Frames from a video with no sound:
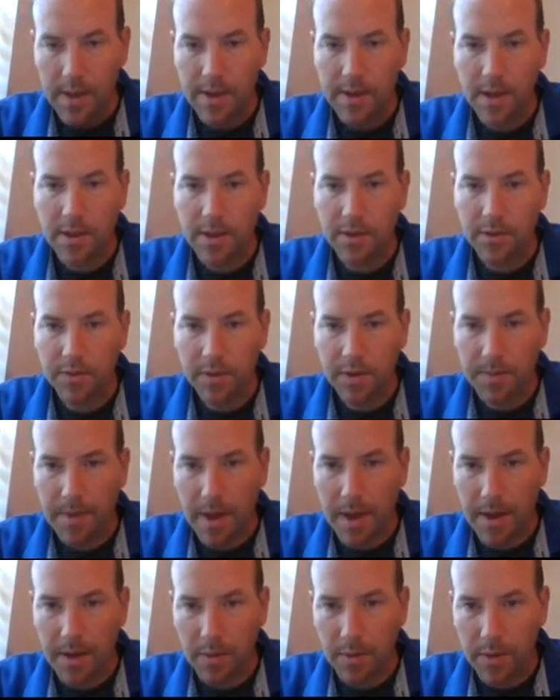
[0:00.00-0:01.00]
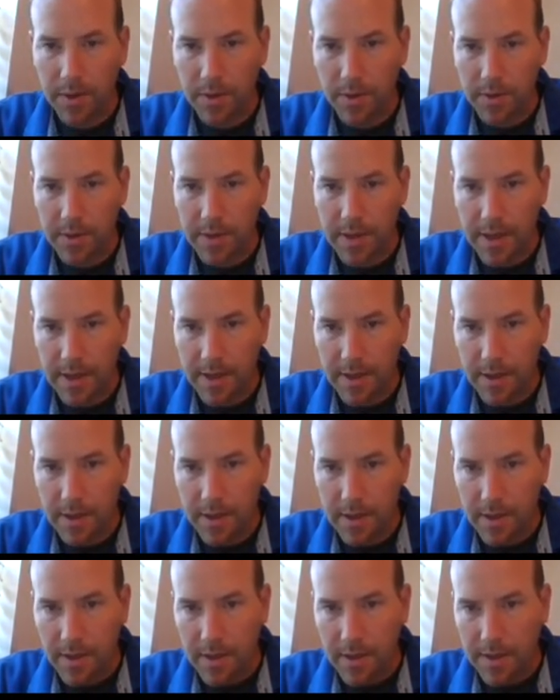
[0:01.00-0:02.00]
It doesn't really matter whether you take
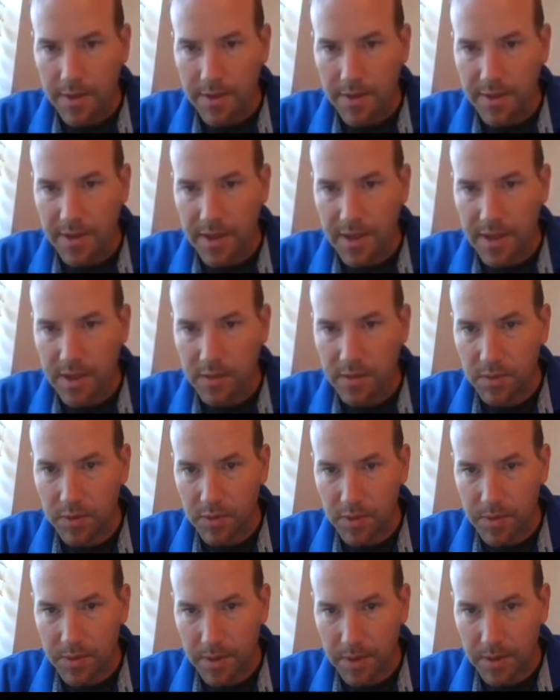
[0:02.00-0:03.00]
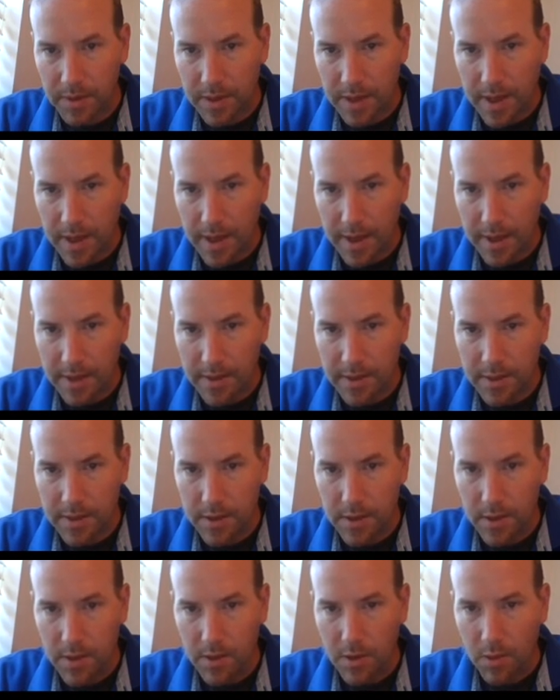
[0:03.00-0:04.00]
this with respect to x
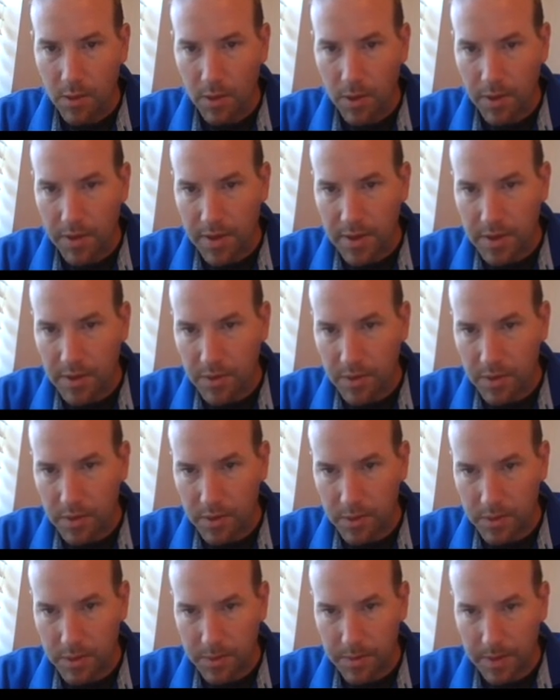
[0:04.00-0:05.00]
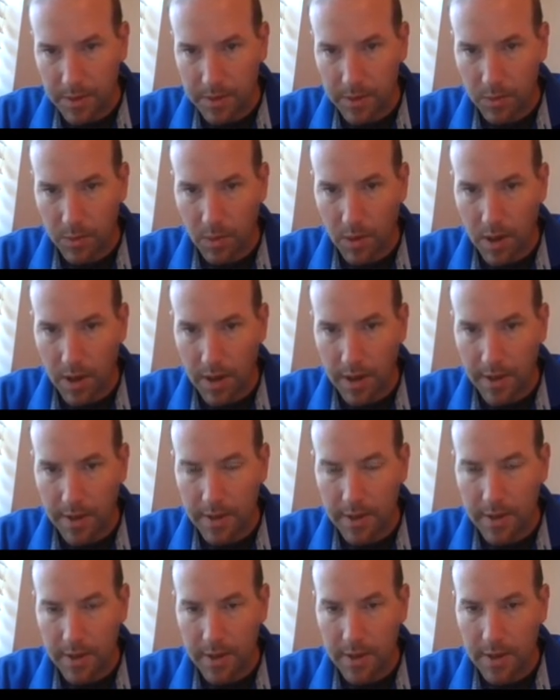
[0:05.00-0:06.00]
or this with respect to y,
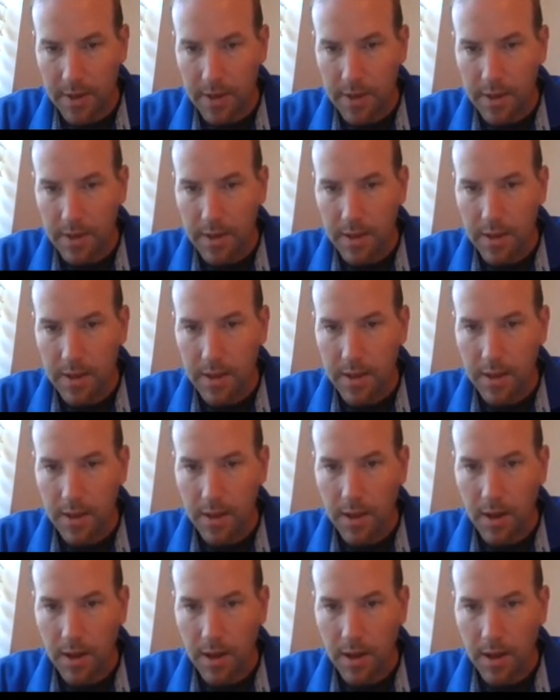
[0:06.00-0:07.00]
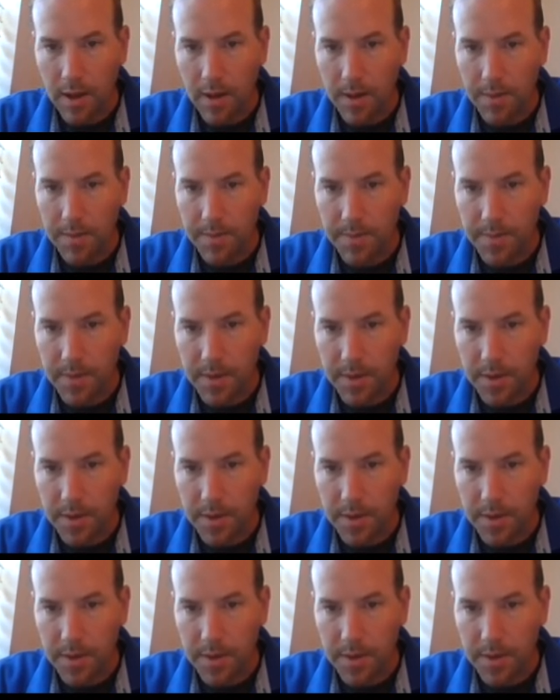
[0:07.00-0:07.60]
or